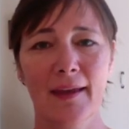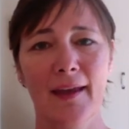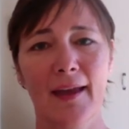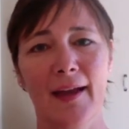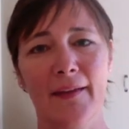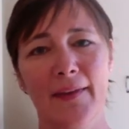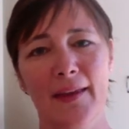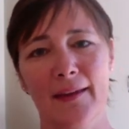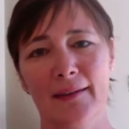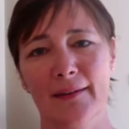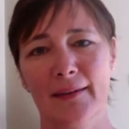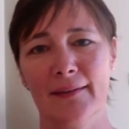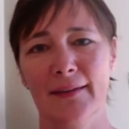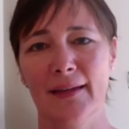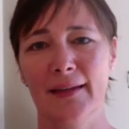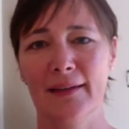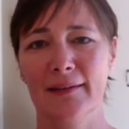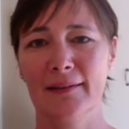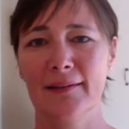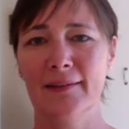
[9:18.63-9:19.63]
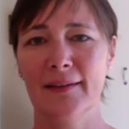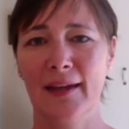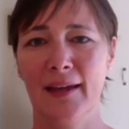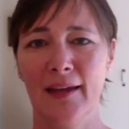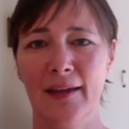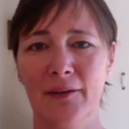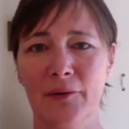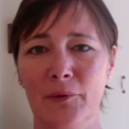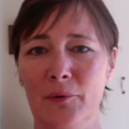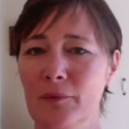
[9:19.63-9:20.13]
And then, as I like to
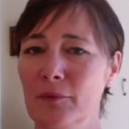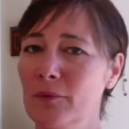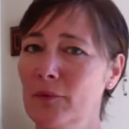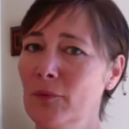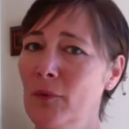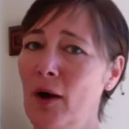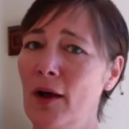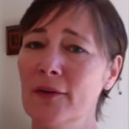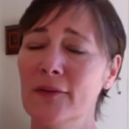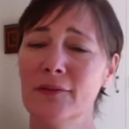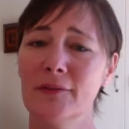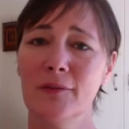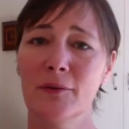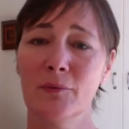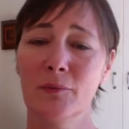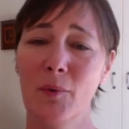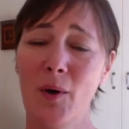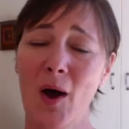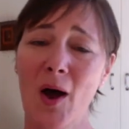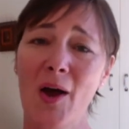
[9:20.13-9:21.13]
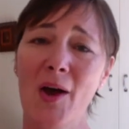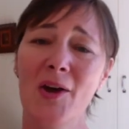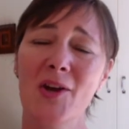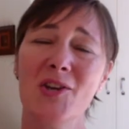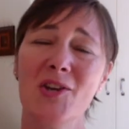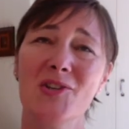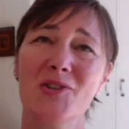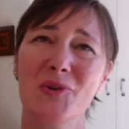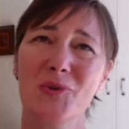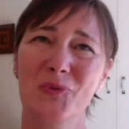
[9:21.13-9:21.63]
say, you
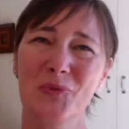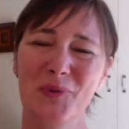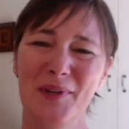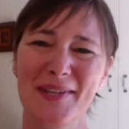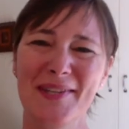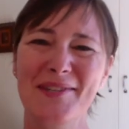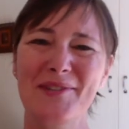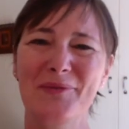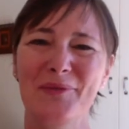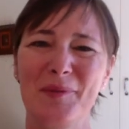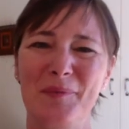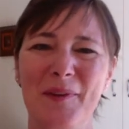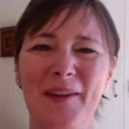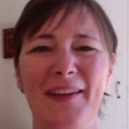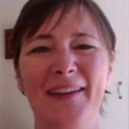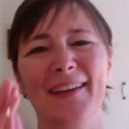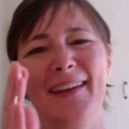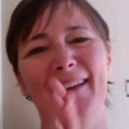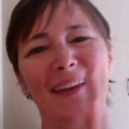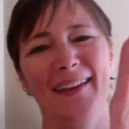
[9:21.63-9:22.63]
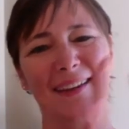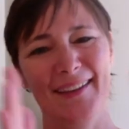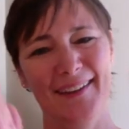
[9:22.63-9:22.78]
wash, rinse, repeat.